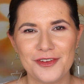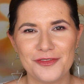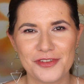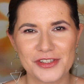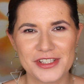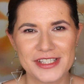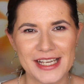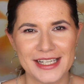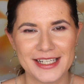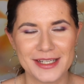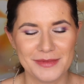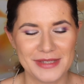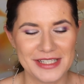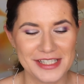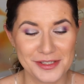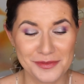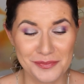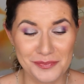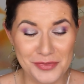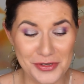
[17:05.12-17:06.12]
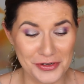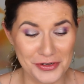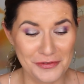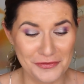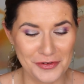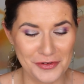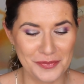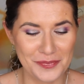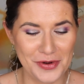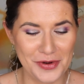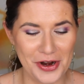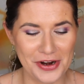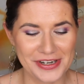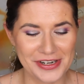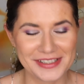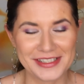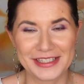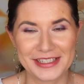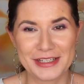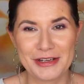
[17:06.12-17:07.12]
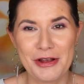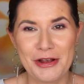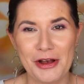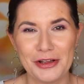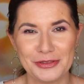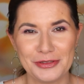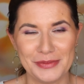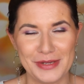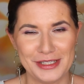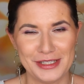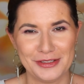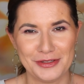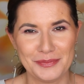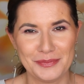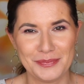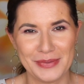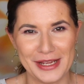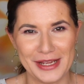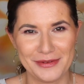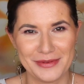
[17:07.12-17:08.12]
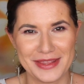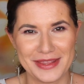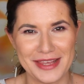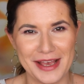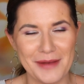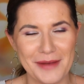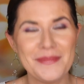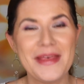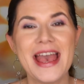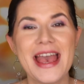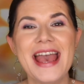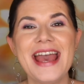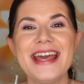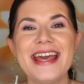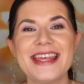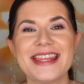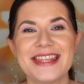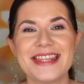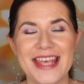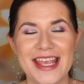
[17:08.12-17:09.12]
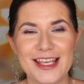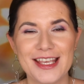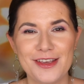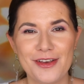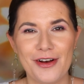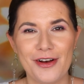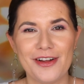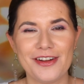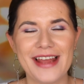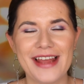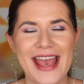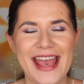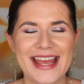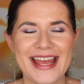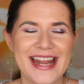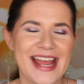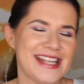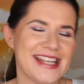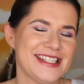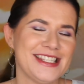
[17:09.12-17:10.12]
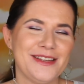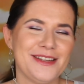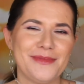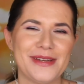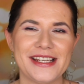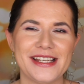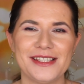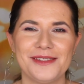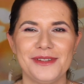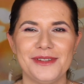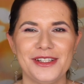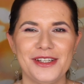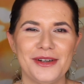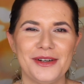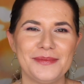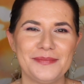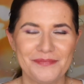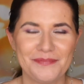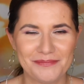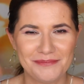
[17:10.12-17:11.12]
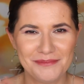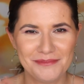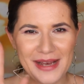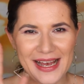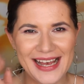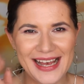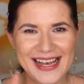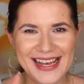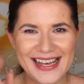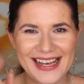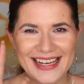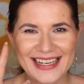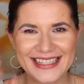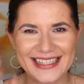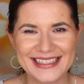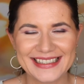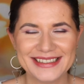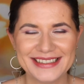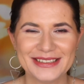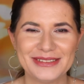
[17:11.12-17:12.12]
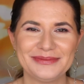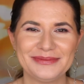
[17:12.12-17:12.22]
you for sending me these beautiful products. I can't wait to play with them. Thank you all, and I see you in my next video. Bye.